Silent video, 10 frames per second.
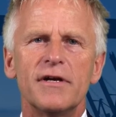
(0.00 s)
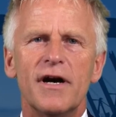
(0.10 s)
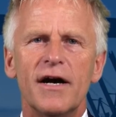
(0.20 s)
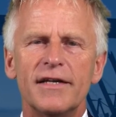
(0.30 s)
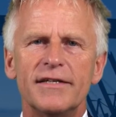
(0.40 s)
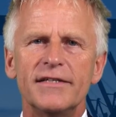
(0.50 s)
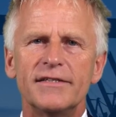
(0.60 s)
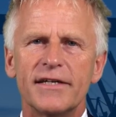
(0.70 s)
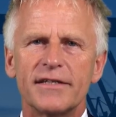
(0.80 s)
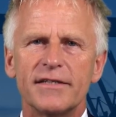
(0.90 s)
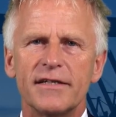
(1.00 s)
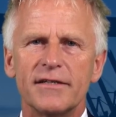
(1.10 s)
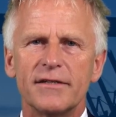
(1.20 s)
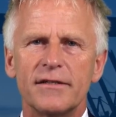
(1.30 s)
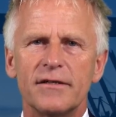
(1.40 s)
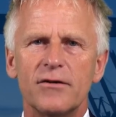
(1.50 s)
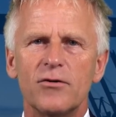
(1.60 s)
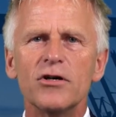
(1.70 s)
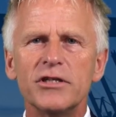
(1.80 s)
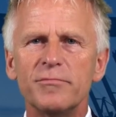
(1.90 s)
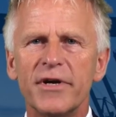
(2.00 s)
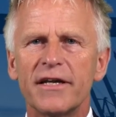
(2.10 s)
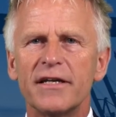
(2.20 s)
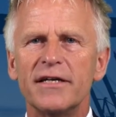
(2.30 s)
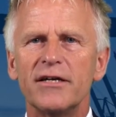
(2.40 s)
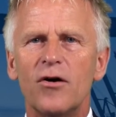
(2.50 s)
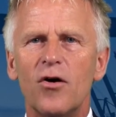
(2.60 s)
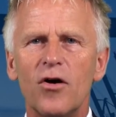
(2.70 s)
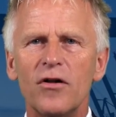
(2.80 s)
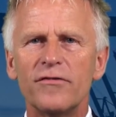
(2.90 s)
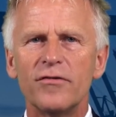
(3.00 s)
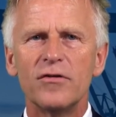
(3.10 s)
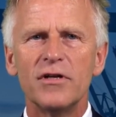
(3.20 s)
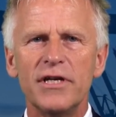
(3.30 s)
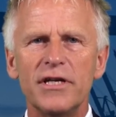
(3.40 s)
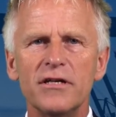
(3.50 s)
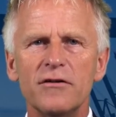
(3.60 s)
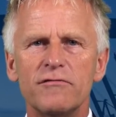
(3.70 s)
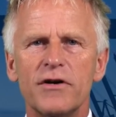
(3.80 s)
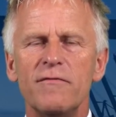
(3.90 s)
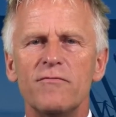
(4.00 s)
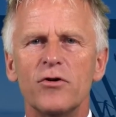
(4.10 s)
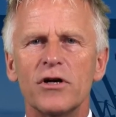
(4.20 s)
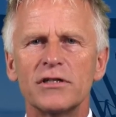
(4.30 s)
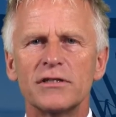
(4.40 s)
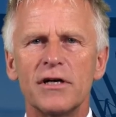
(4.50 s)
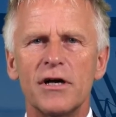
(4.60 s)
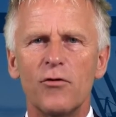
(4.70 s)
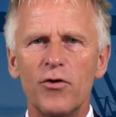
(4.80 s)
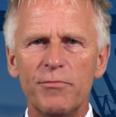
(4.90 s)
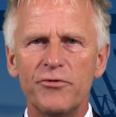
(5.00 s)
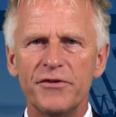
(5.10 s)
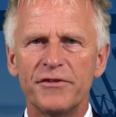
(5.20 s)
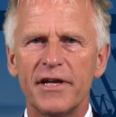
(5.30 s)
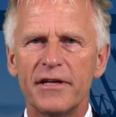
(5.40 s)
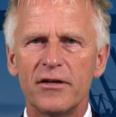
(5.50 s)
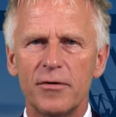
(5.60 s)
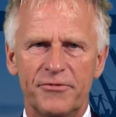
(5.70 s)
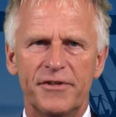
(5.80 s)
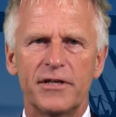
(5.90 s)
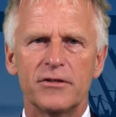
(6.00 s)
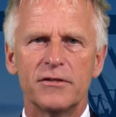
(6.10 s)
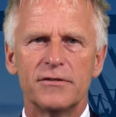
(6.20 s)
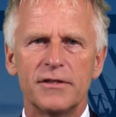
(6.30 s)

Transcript: IT sector. Ultimately, also legal frameworks represent an obstacle,